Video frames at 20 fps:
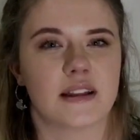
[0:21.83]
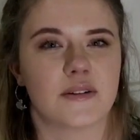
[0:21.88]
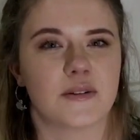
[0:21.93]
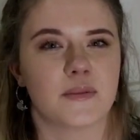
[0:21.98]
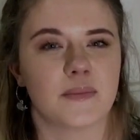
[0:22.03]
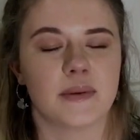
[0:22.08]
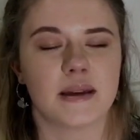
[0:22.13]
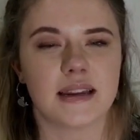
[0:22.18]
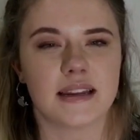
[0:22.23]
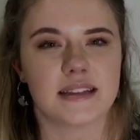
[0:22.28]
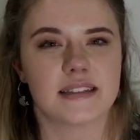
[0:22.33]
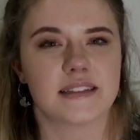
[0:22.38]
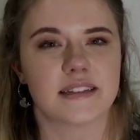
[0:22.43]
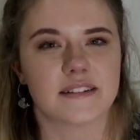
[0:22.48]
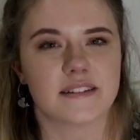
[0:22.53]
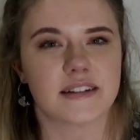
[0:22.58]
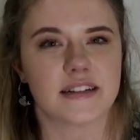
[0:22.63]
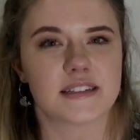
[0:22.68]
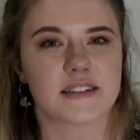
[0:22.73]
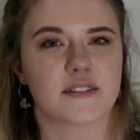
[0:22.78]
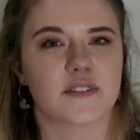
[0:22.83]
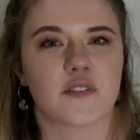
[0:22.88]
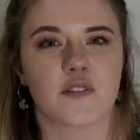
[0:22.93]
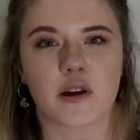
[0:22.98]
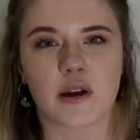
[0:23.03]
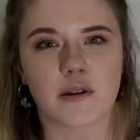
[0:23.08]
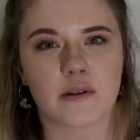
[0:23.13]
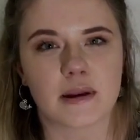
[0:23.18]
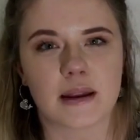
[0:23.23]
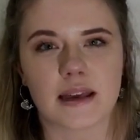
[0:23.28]
little mini series of
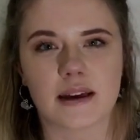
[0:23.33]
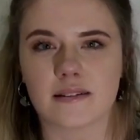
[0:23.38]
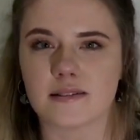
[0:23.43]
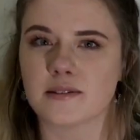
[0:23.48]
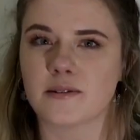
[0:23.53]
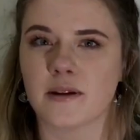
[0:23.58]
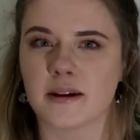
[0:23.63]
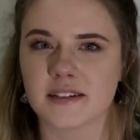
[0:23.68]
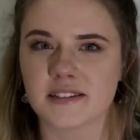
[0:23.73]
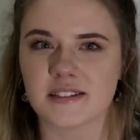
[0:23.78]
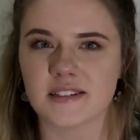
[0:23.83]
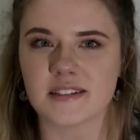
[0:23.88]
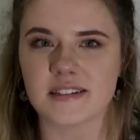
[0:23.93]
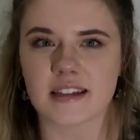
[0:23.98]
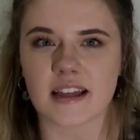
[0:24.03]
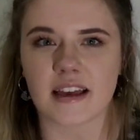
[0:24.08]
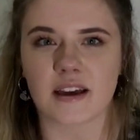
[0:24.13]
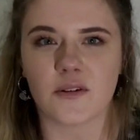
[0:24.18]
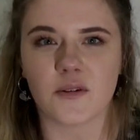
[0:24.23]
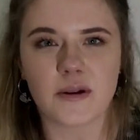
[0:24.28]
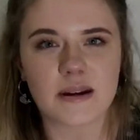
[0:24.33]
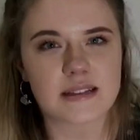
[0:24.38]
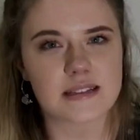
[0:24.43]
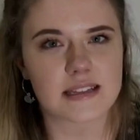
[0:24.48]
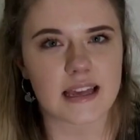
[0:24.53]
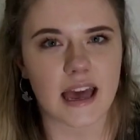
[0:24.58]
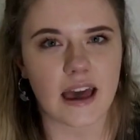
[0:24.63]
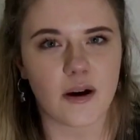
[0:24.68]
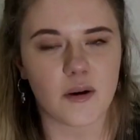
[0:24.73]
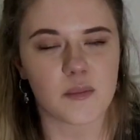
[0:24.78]
frequently asked questions that I always
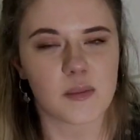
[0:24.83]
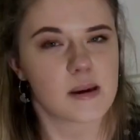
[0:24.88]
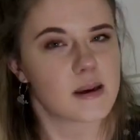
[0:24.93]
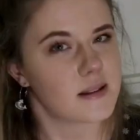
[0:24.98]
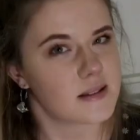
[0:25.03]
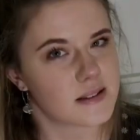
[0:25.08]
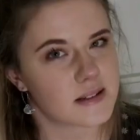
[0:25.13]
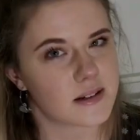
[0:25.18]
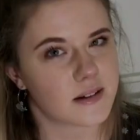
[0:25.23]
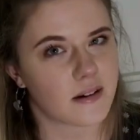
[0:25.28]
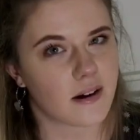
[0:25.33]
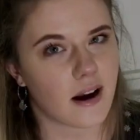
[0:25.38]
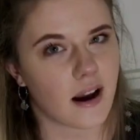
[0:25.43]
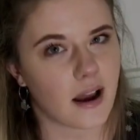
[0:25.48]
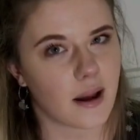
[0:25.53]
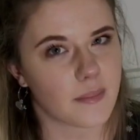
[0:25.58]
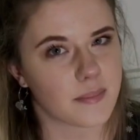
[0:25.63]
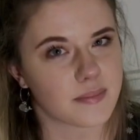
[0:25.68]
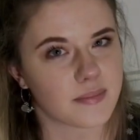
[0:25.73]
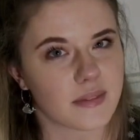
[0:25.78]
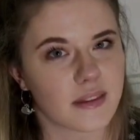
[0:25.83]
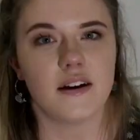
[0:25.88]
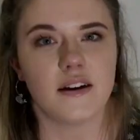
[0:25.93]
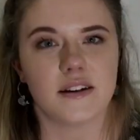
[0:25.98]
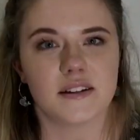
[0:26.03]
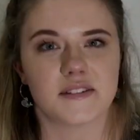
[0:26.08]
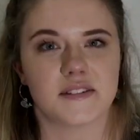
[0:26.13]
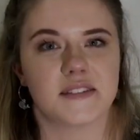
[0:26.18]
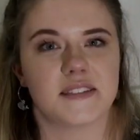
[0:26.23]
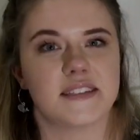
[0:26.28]
get on my Instagram.
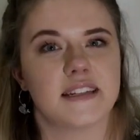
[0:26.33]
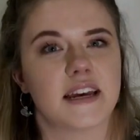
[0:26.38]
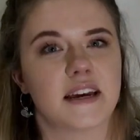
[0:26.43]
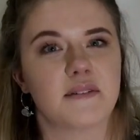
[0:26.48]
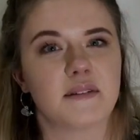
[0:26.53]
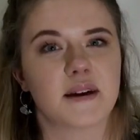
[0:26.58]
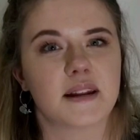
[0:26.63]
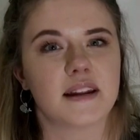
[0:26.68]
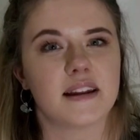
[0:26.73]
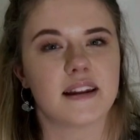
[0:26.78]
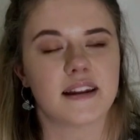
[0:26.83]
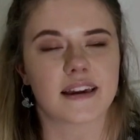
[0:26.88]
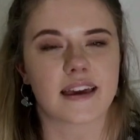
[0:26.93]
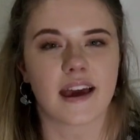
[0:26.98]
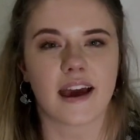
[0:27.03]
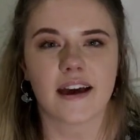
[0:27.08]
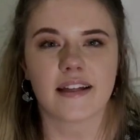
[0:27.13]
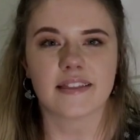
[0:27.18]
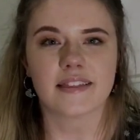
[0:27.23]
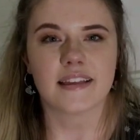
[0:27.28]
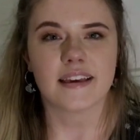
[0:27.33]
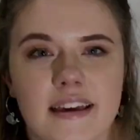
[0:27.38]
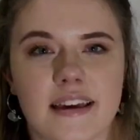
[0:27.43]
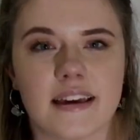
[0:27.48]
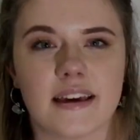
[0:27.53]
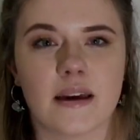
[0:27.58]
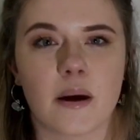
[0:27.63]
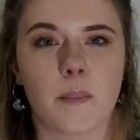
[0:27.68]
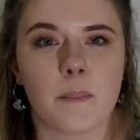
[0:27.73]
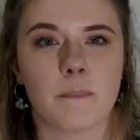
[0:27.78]
So today we're going to look at
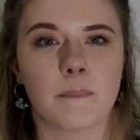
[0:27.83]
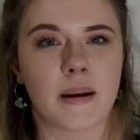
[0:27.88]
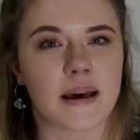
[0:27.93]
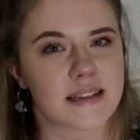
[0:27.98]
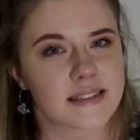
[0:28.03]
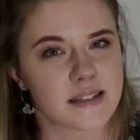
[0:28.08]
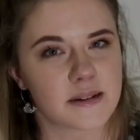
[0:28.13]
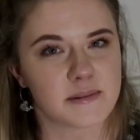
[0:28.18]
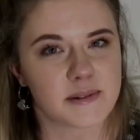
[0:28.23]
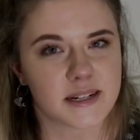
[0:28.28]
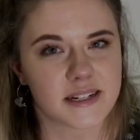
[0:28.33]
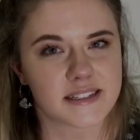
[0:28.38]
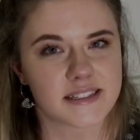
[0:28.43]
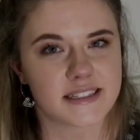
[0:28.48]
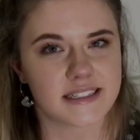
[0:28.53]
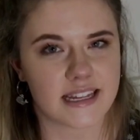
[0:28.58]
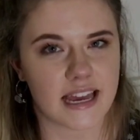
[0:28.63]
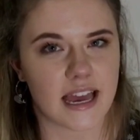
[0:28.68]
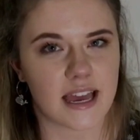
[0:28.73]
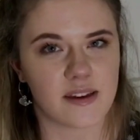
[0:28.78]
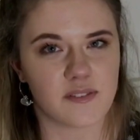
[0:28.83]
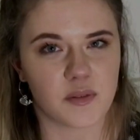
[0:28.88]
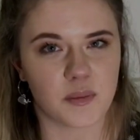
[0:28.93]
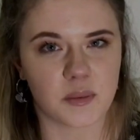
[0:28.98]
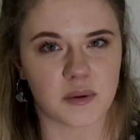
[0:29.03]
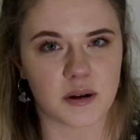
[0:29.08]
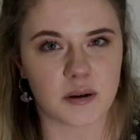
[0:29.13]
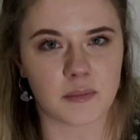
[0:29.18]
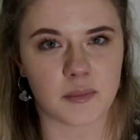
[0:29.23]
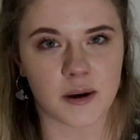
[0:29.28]
the best subjects to take for
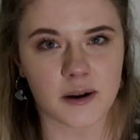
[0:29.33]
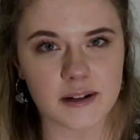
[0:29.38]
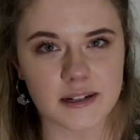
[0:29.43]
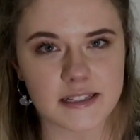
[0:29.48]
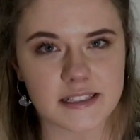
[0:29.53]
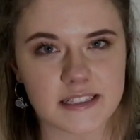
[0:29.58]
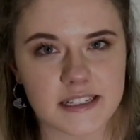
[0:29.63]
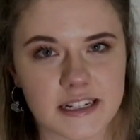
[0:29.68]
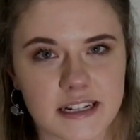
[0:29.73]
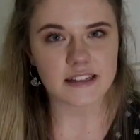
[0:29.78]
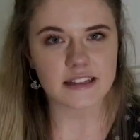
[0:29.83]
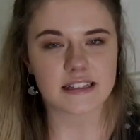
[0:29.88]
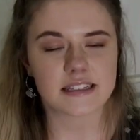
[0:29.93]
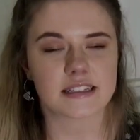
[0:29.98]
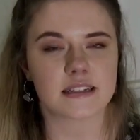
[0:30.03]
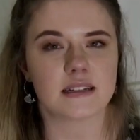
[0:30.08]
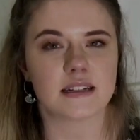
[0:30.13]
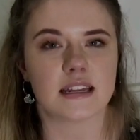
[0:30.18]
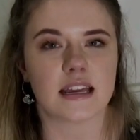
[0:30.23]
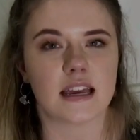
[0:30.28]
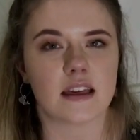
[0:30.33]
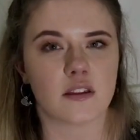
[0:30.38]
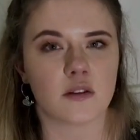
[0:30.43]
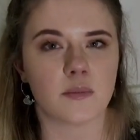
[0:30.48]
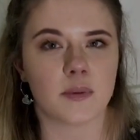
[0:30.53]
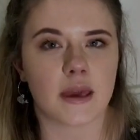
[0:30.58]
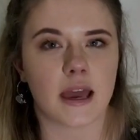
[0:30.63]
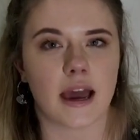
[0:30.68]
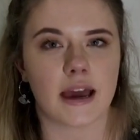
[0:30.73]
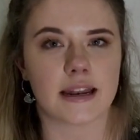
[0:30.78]
marine biology. This can either
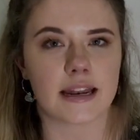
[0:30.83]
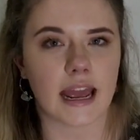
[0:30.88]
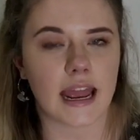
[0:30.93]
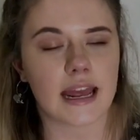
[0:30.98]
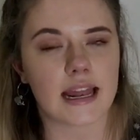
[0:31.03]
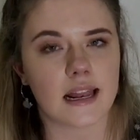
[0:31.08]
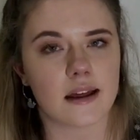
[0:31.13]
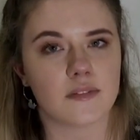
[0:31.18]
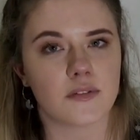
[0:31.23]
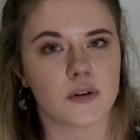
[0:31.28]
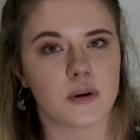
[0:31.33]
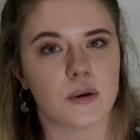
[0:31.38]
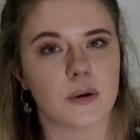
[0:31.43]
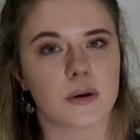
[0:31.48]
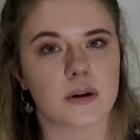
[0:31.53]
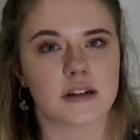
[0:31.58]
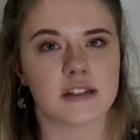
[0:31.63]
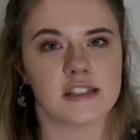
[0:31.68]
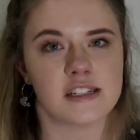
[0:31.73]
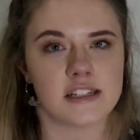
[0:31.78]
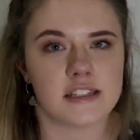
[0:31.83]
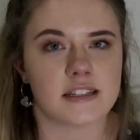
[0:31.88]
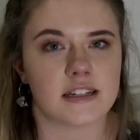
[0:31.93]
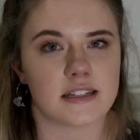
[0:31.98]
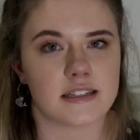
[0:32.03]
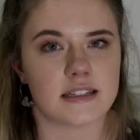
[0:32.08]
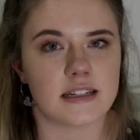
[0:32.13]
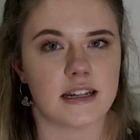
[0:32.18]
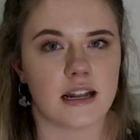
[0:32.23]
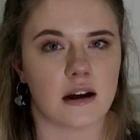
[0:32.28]
be an A level or a
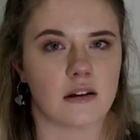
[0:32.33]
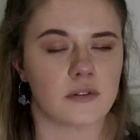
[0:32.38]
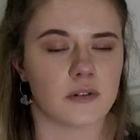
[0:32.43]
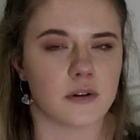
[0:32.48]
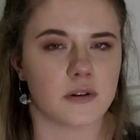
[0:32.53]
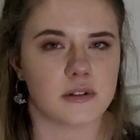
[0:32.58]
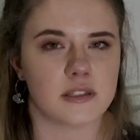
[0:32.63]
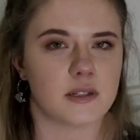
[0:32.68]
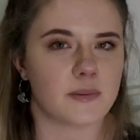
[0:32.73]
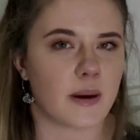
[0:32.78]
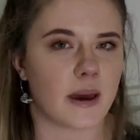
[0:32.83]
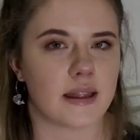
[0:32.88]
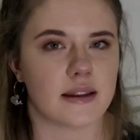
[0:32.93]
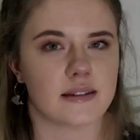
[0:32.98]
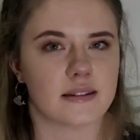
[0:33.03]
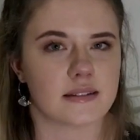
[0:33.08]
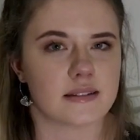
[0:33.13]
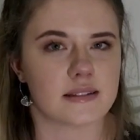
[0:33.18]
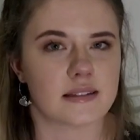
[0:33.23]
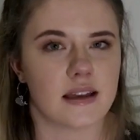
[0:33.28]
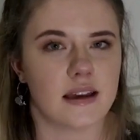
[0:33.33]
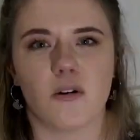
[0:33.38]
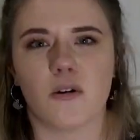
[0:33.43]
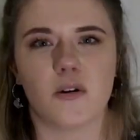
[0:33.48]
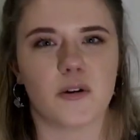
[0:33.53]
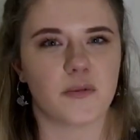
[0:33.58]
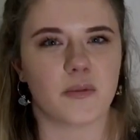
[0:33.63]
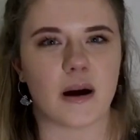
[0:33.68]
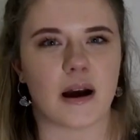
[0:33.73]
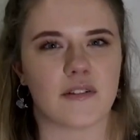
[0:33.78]
GCSE level, depends,
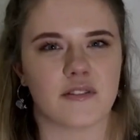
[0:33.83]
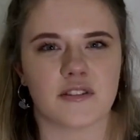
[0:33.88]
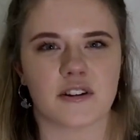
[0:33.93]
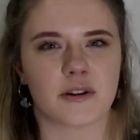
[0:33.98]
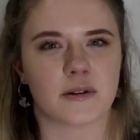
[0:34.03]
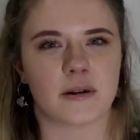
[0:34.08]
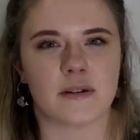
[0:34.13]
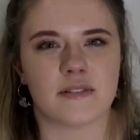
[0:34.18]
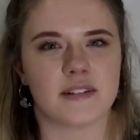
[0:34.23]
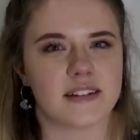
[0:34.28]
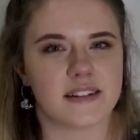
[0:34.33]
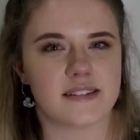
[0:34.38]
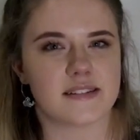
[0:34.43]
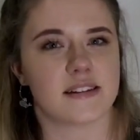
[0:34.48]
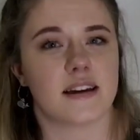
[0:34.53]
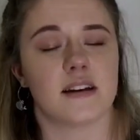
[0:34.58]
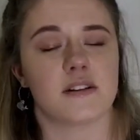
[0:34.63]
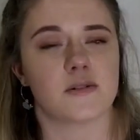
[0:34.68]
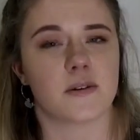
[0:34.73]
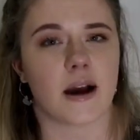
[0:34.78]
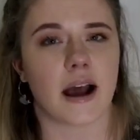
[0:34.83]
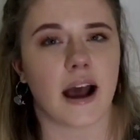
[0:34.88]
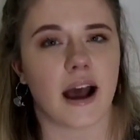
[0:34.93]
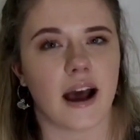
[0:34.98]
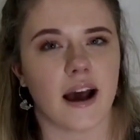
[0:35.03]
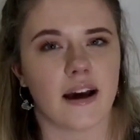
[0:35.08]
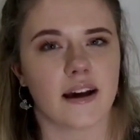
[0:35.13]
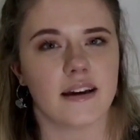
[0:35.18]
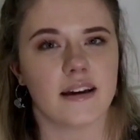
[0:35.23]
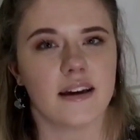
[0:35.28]
or whatever equivalent stage you're
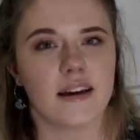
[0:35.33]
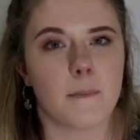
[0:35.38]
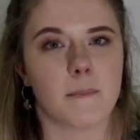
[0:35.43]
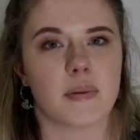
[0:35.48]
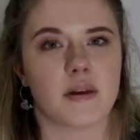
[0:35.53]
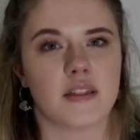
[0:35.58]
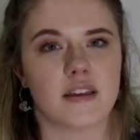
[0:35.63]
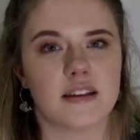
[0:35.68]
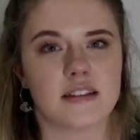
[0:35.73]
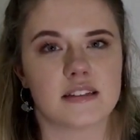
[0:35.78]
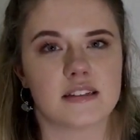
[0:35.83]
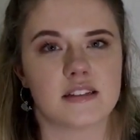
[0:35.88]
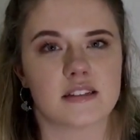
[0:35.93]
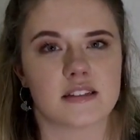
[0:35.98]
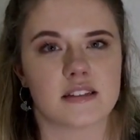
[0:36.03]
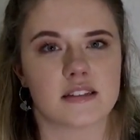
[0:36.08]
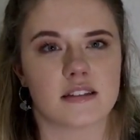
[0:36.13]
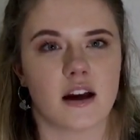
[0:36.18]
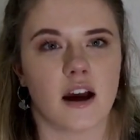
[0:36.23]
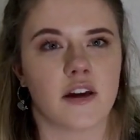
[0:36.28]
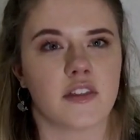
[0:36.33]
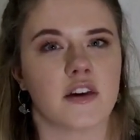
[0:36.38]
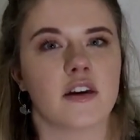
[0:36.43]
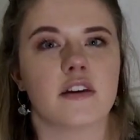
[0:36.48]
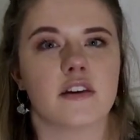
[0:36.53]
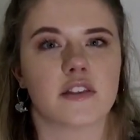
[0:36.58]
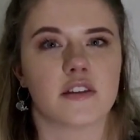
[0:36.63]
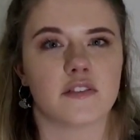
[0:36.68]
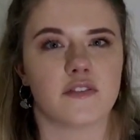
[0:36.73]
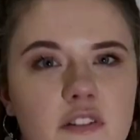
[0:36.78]
at. But these are just, I think, the